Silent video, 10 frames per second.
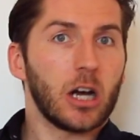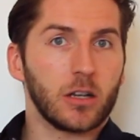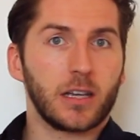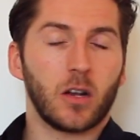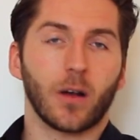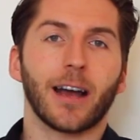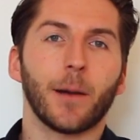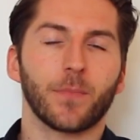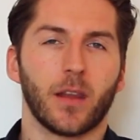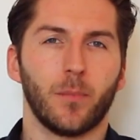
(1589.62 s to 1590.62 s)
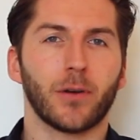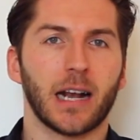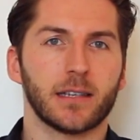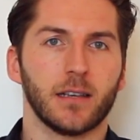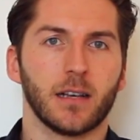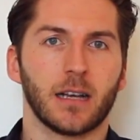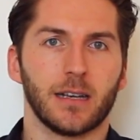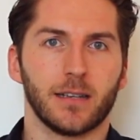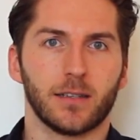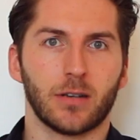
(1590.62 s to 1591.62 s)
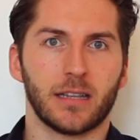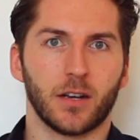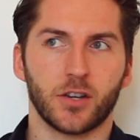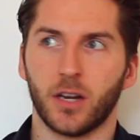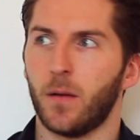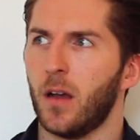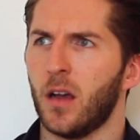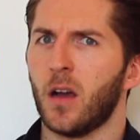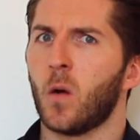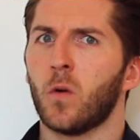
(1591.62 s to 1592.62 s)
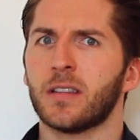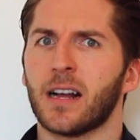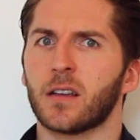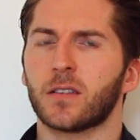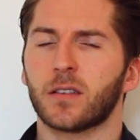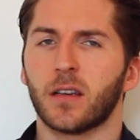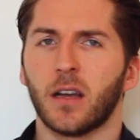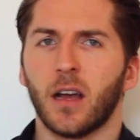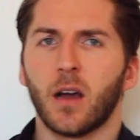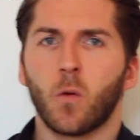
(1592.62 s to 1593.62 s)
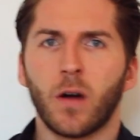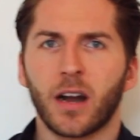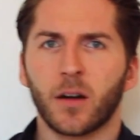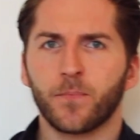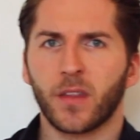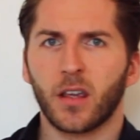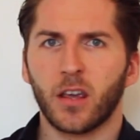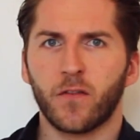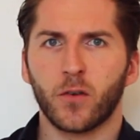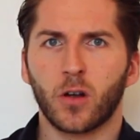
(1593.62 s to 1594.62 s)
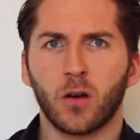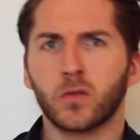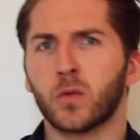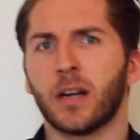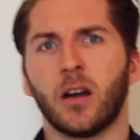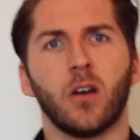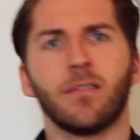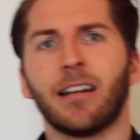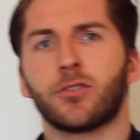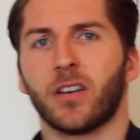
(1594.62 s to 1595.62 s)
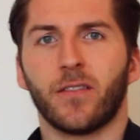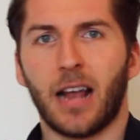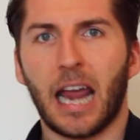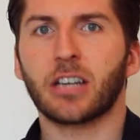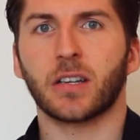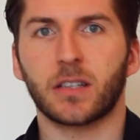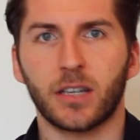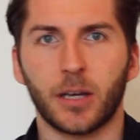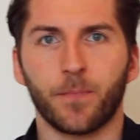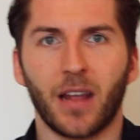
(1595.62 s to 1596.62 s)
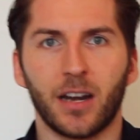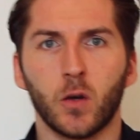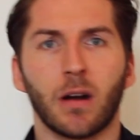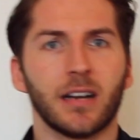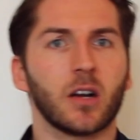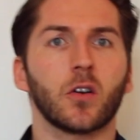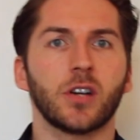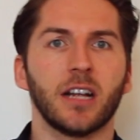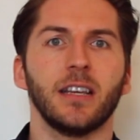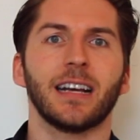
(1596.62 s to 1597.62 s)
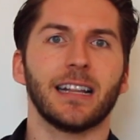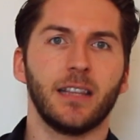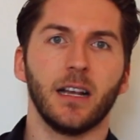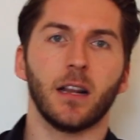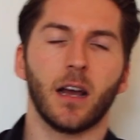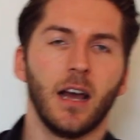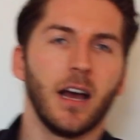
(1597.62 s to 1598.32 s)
HotelOga pricing strategy. What else? Well, if you go to an online travel agency and you are negotiating a deal,